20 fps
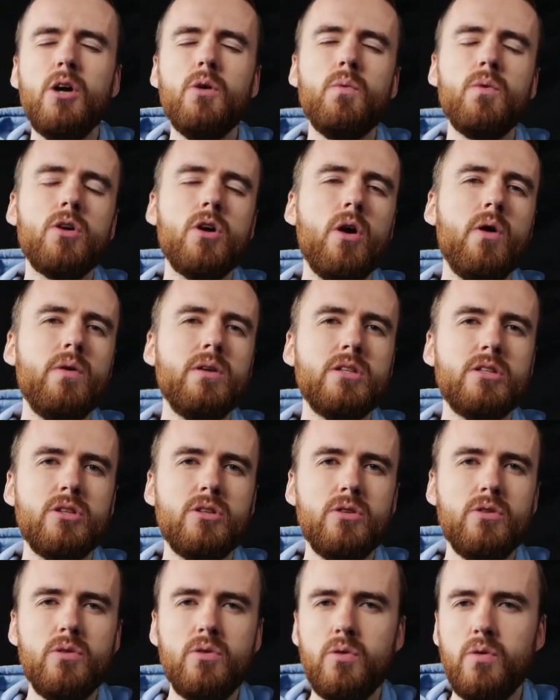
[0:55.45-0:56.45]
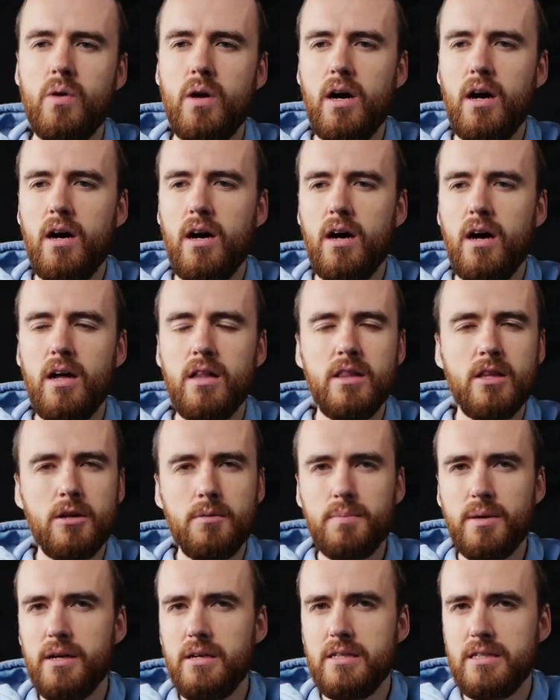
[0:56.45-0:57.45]
We'll go into a little
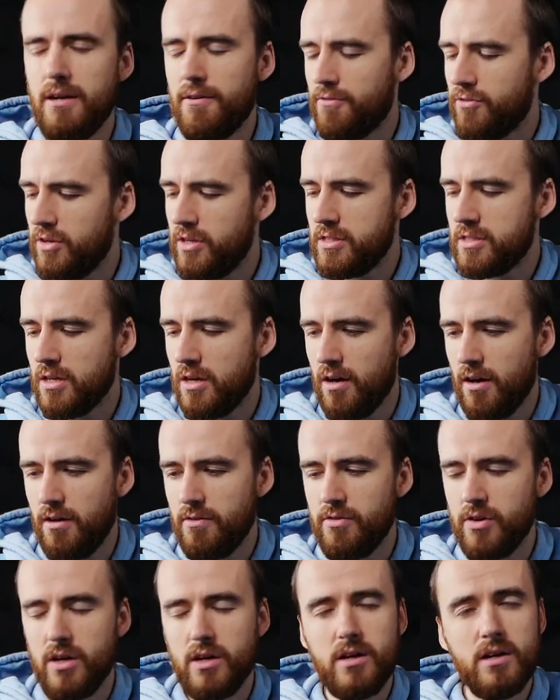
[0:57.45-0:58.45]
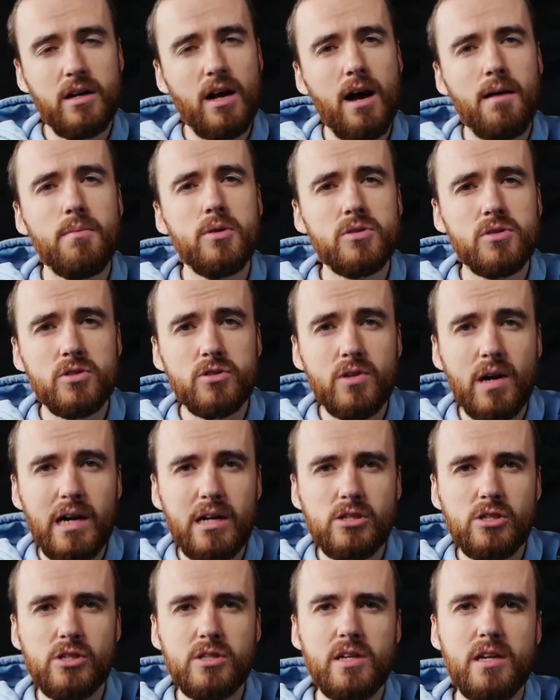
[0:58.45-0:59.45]
bit different of combos and
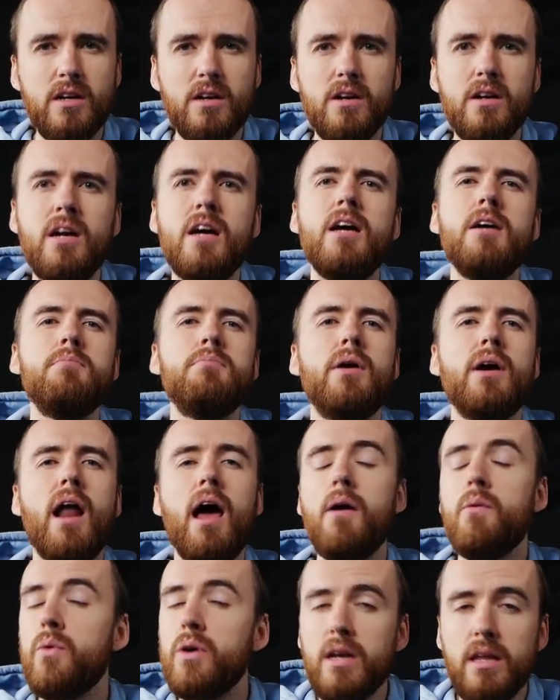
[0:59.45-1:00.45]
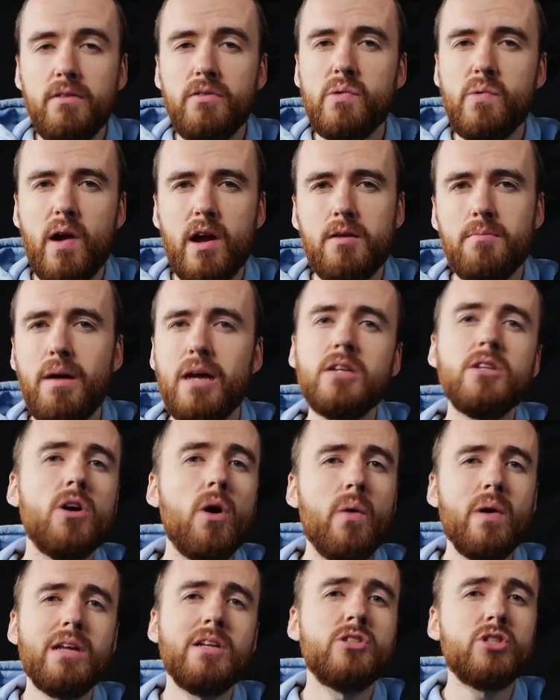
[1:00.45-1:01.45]
strategies here, but I would even recommend
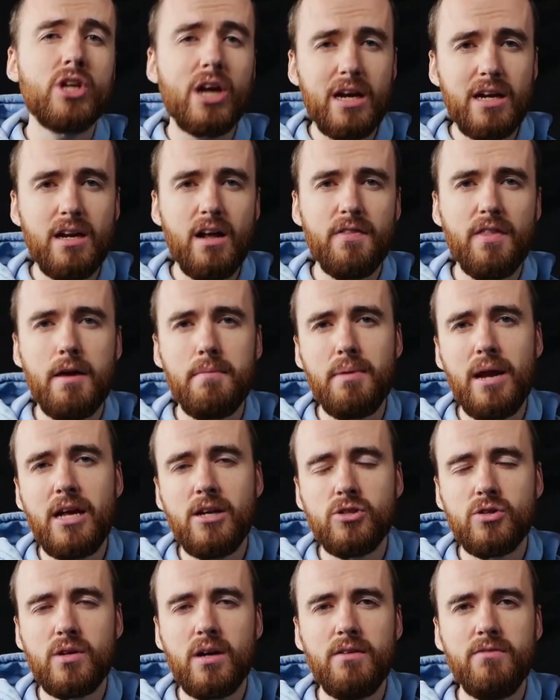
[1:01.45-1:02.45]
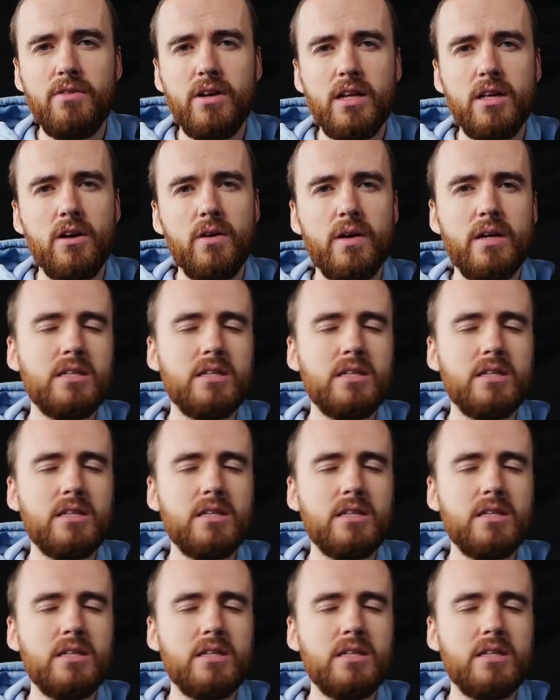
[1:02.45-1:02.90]
going and checking out that Patreon video.